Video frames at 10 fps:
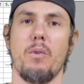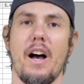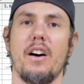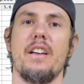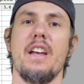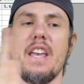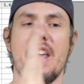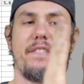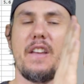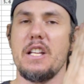Well,
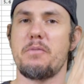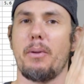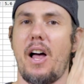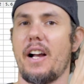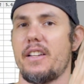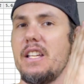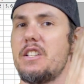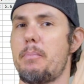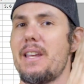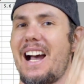if each block,
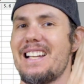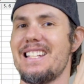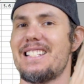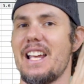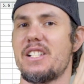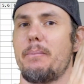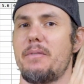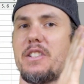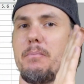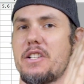each PID takes up
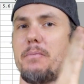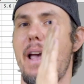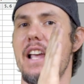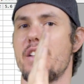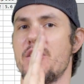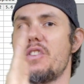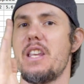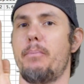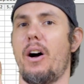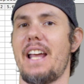this much space and you
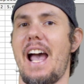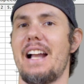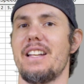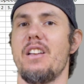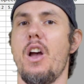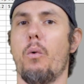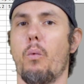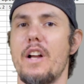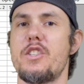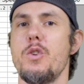keep on adding,
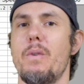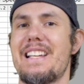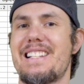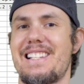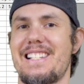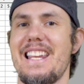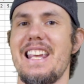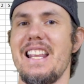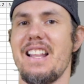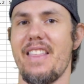once you
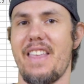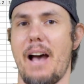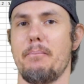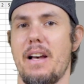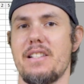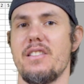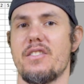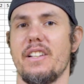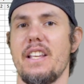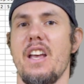exceed that message
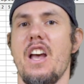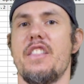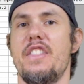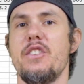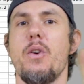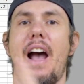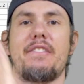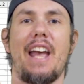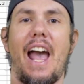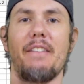length, then you have
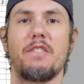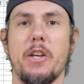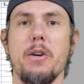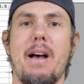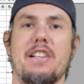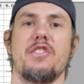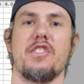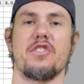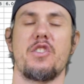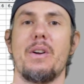to have two
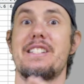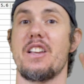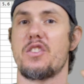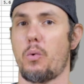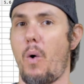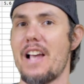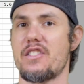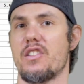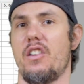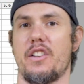messages. So it takes twice
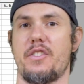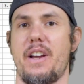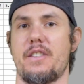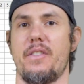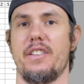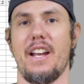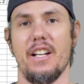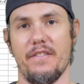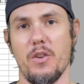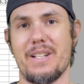as long to transfer the
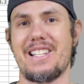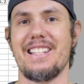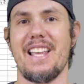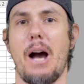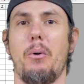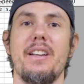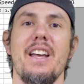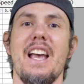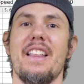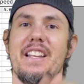data. If you exceed that one,
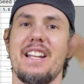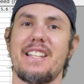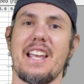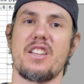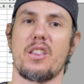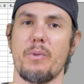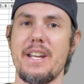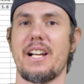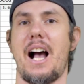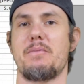then it takes three
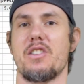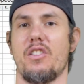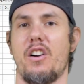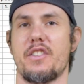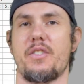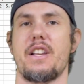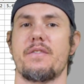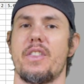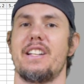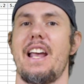times as long to
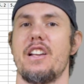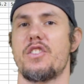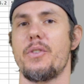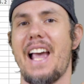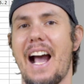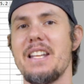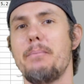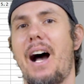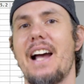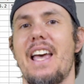transfer the data. So the idea
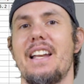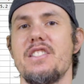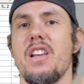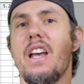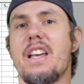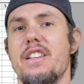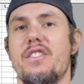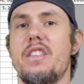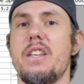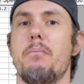behind that is,
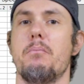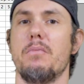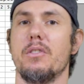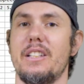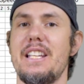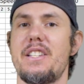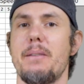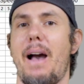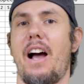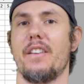is the least
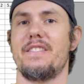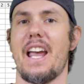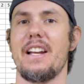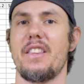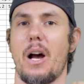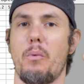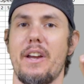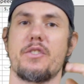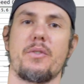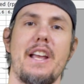amount of data that we
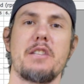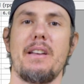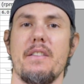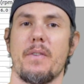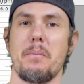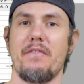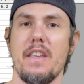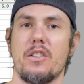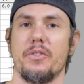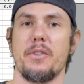are transmitting from the
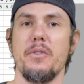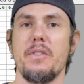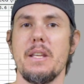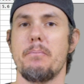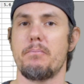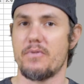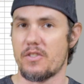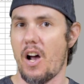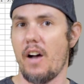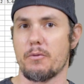vehicle to the
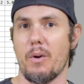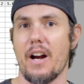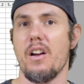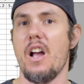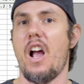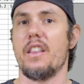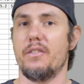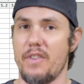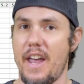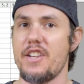software
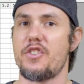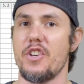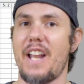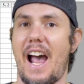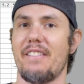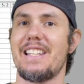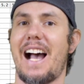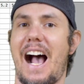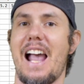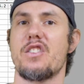they should have the
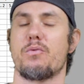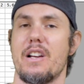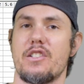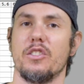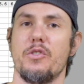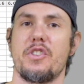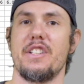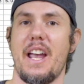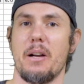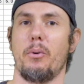highest resolution
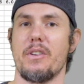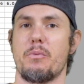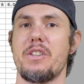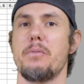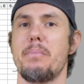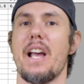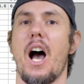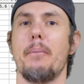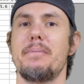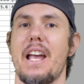data points. We should be
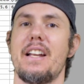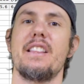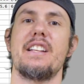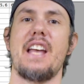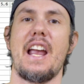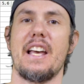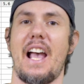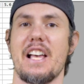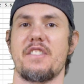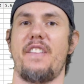updating the data
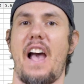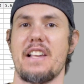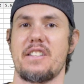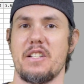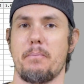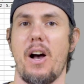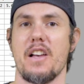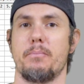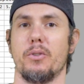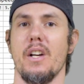as fast as
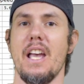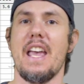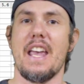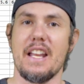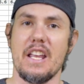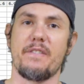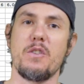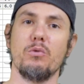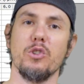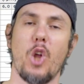possible. And if
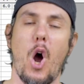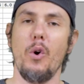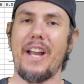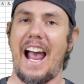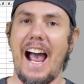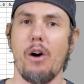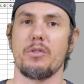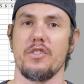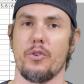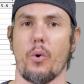you load
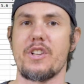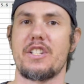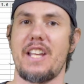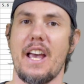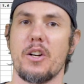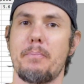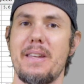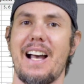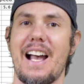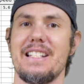out your scanner
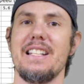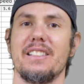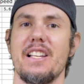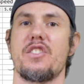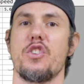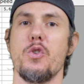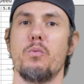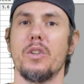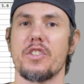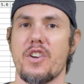PID list, you
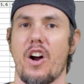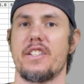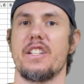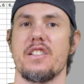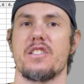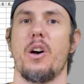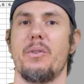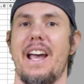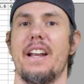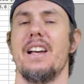will start to get slow
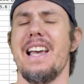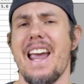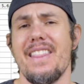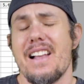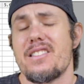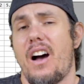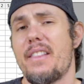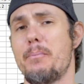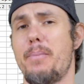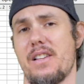data. And that's
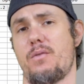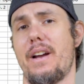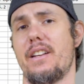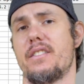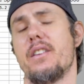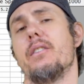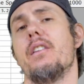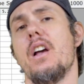not the best way to tune.